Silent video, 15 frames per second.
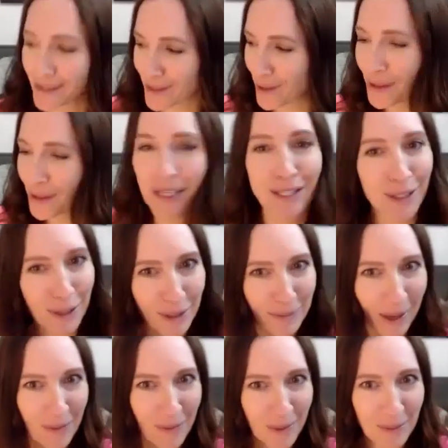the listeners
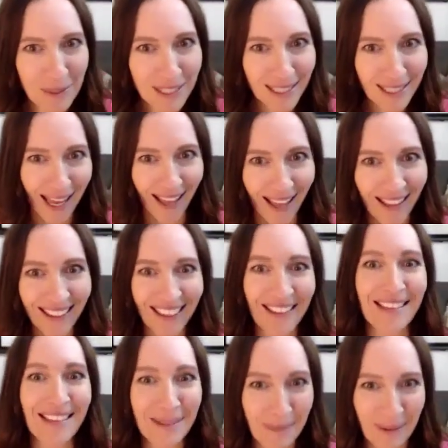might be able to tell at
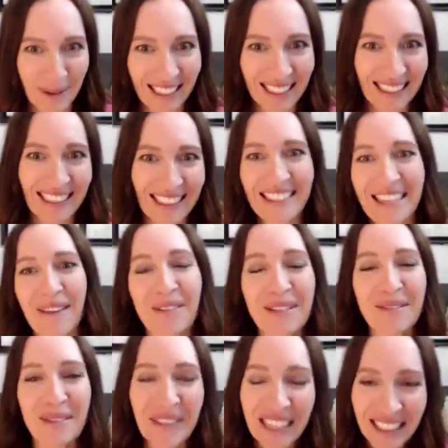this point, Gemma's
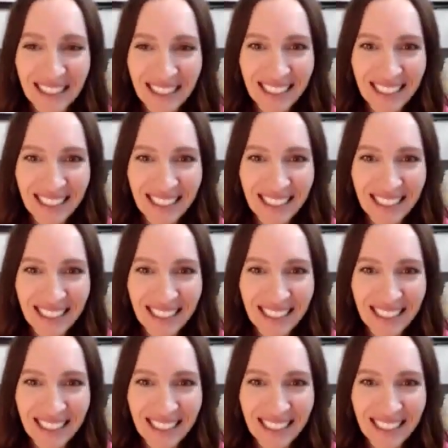from England.